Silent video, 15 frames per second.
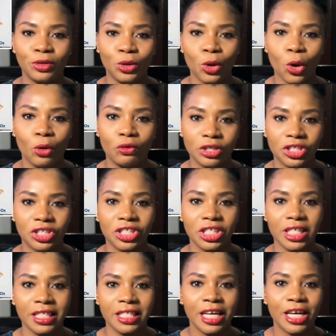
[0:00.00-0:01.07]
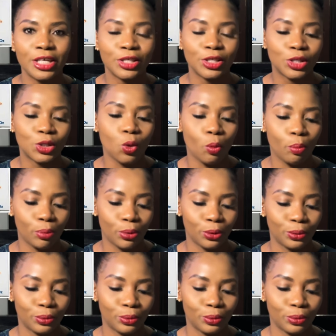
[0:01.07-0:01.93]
Nourishing Soap.